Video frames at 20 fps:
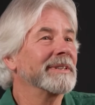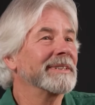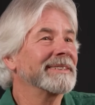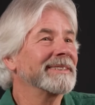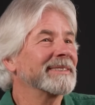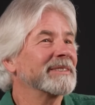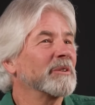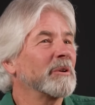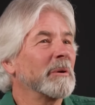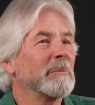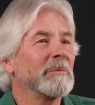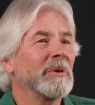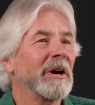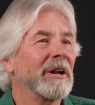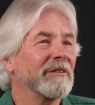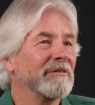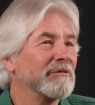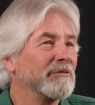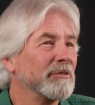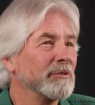this, so I'm
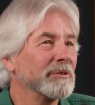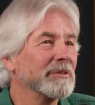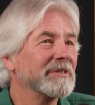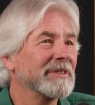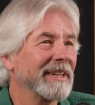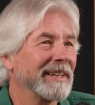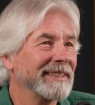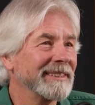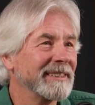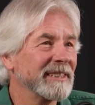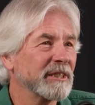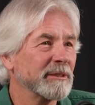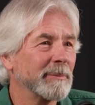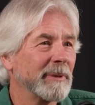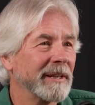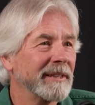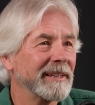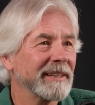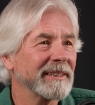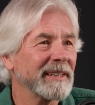not a yeah. food scientist,
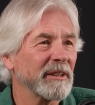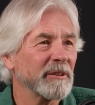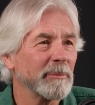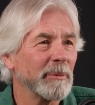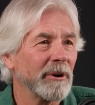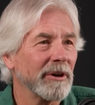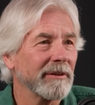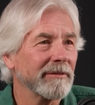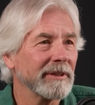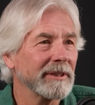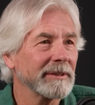but I think that's part